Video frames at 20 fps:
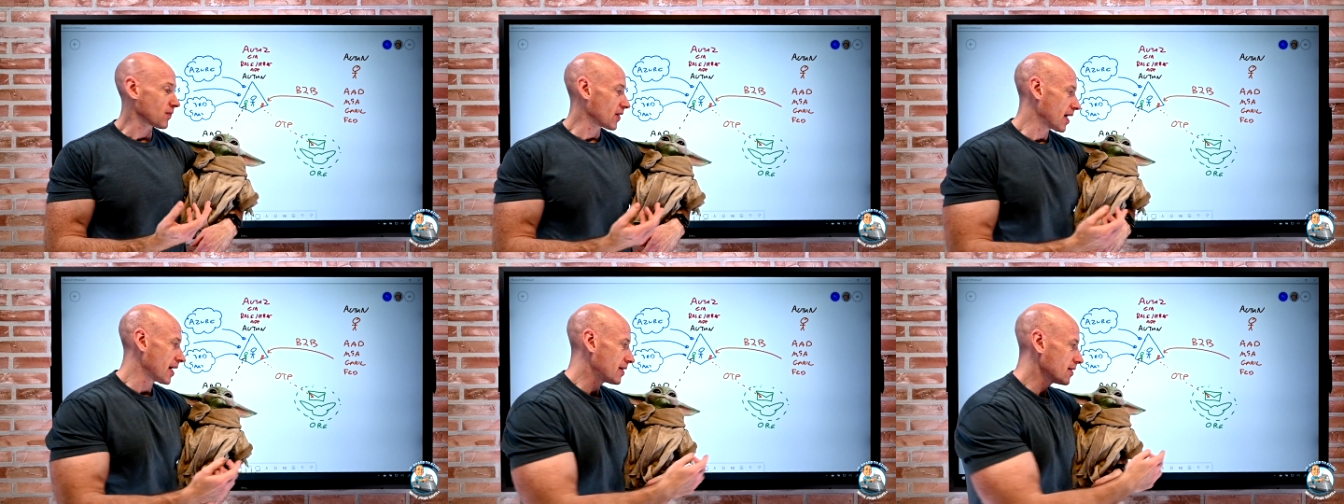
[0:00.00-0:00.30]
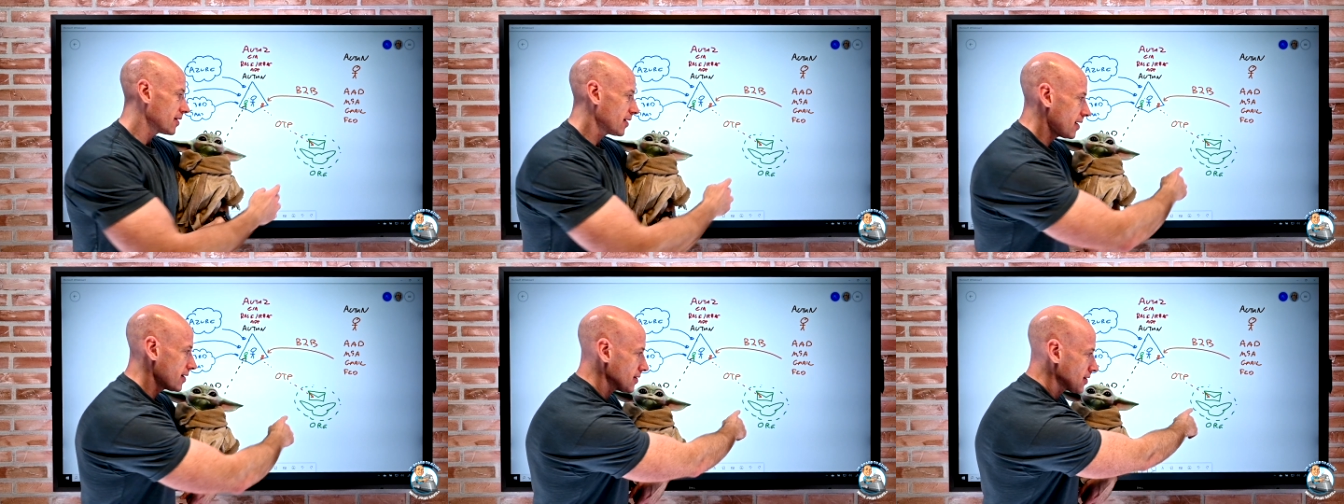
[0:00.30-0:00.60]

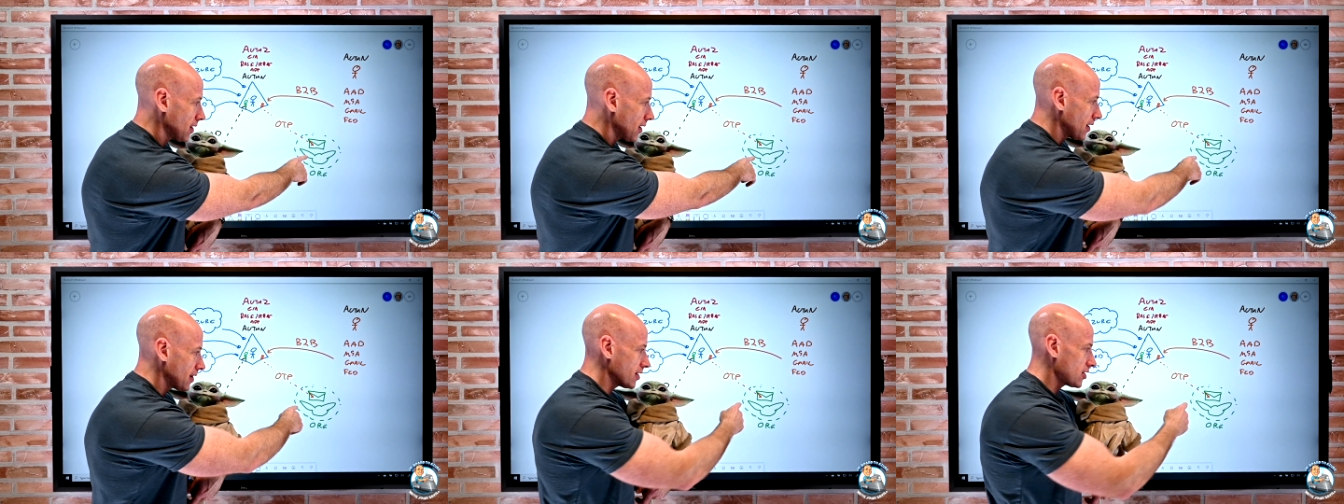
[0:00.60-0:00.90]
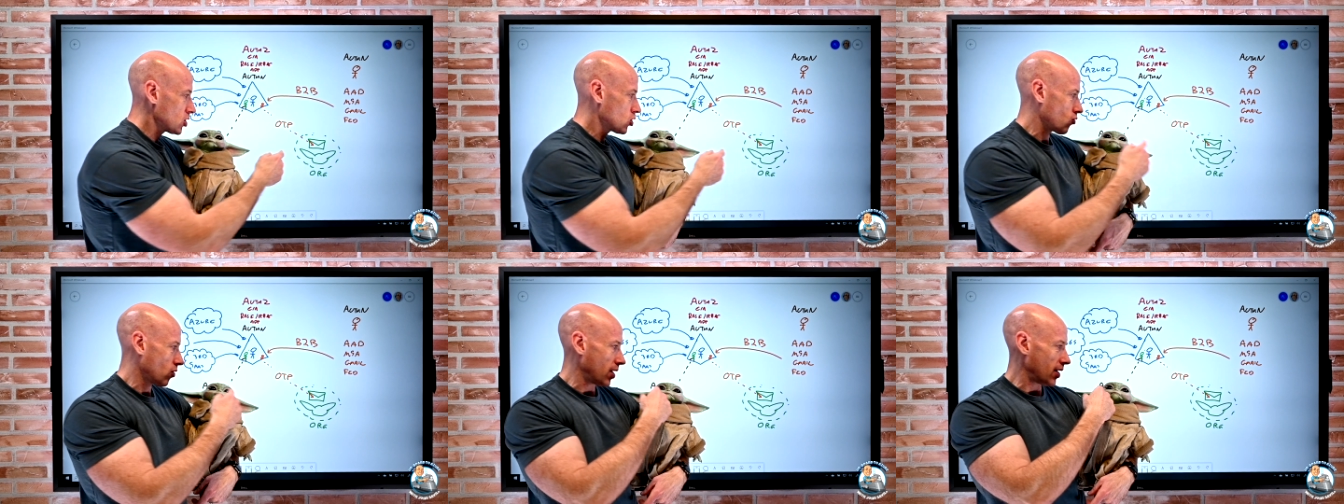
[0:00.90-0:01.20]
And, and it's kind of
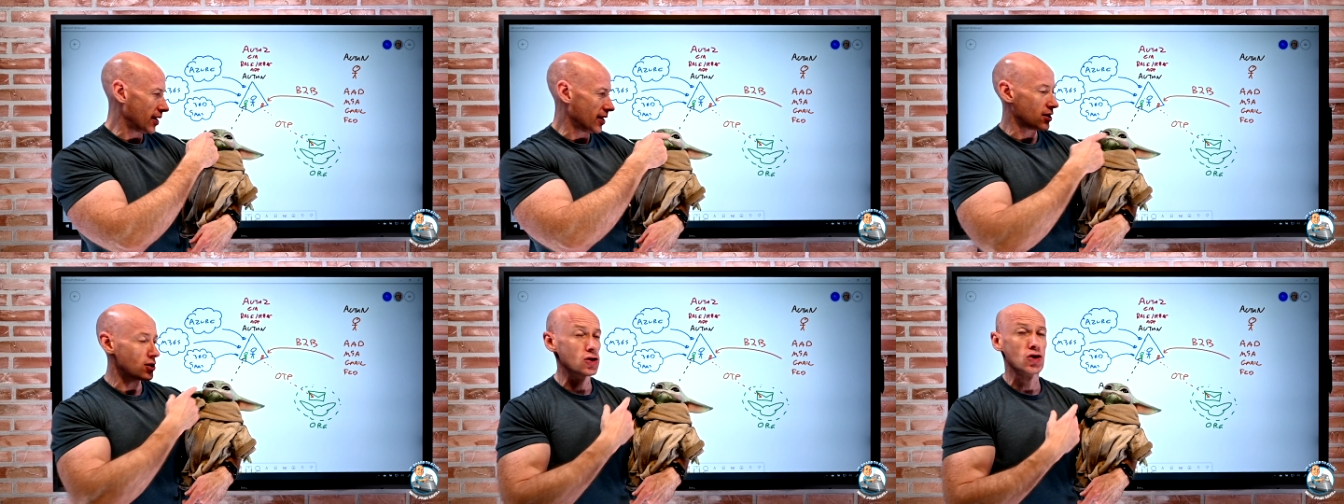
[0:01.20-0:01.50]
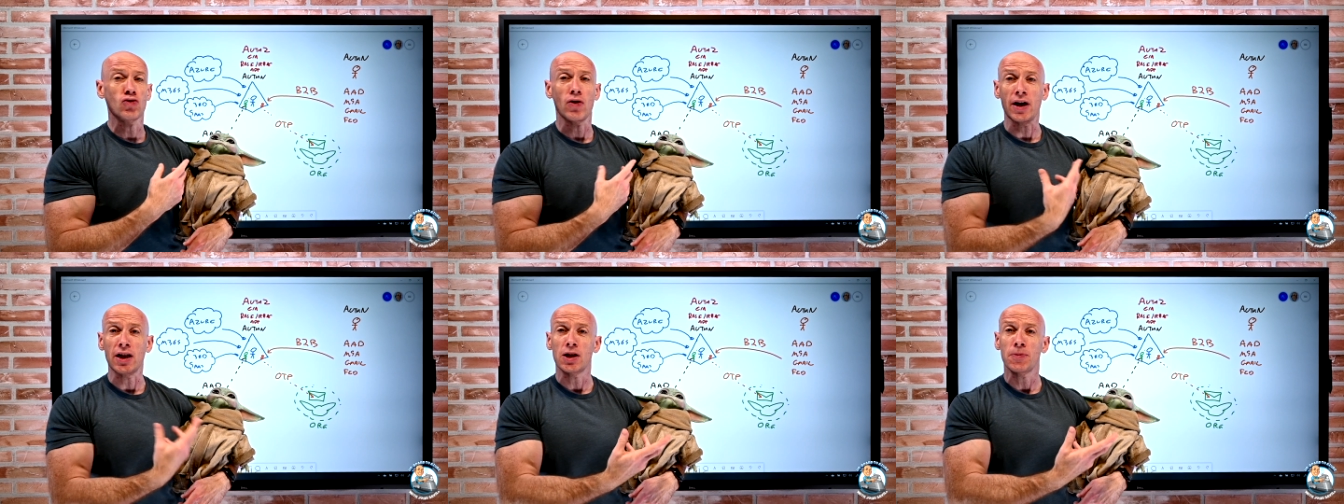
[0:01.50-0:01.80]
the slightly
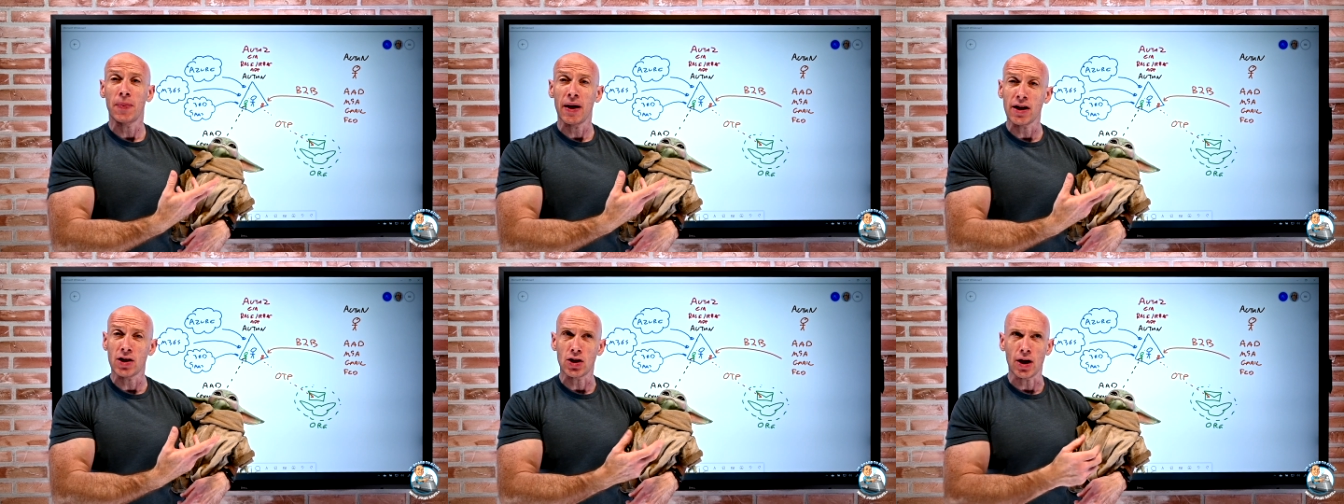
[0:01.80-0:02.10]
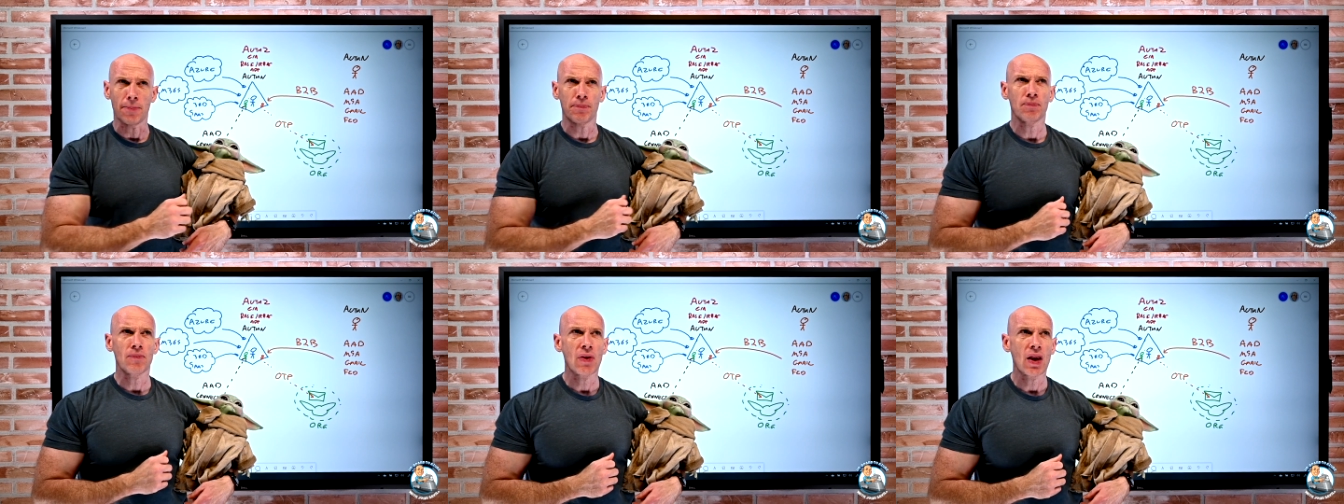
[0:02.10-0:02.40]
strange
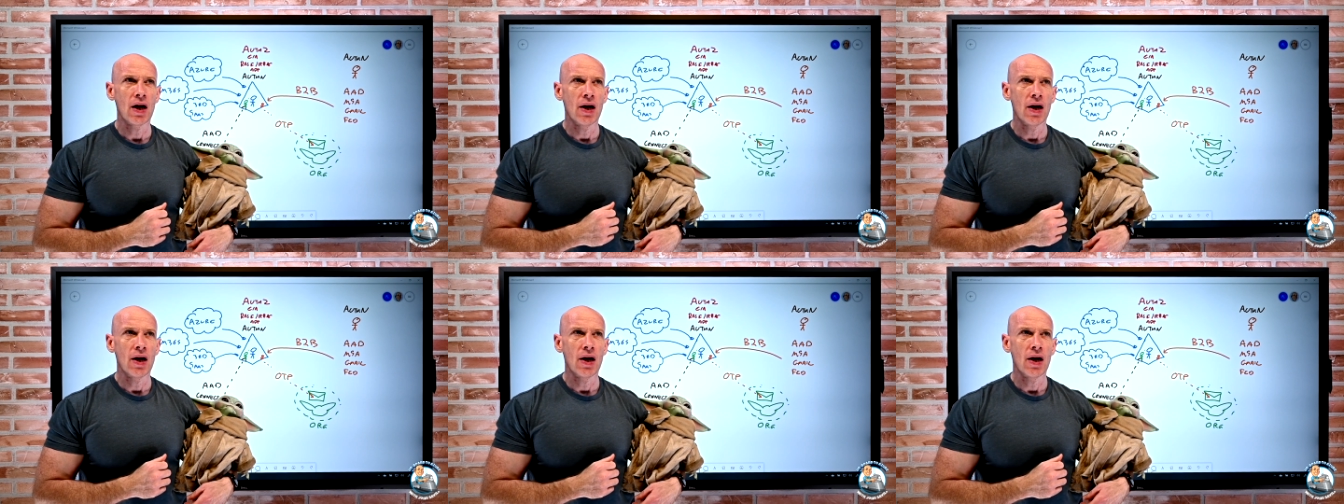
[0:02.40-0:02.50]
picture.